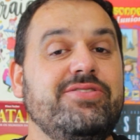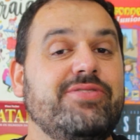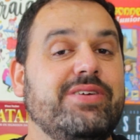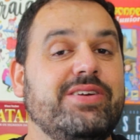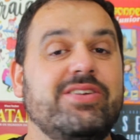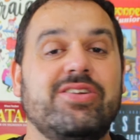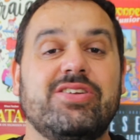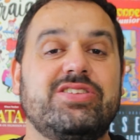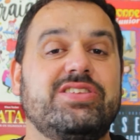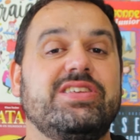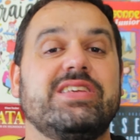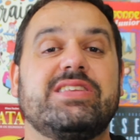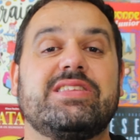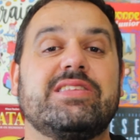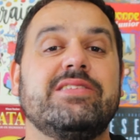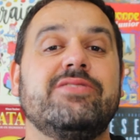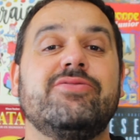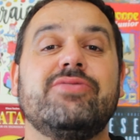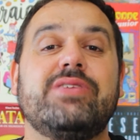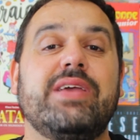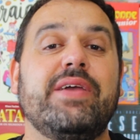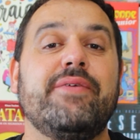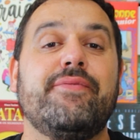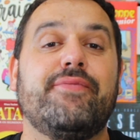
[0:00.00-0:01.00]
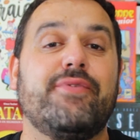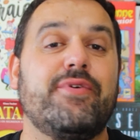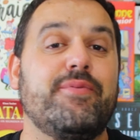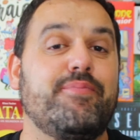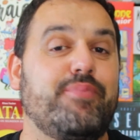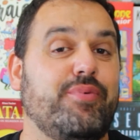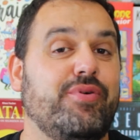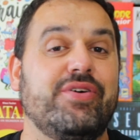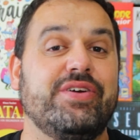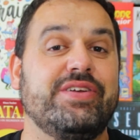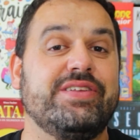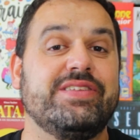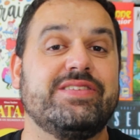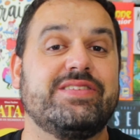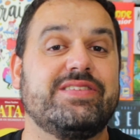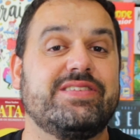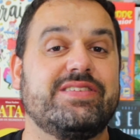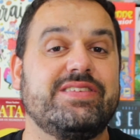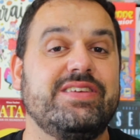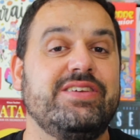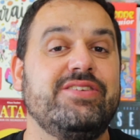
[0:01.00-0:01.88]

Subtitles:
you are not just looking for points.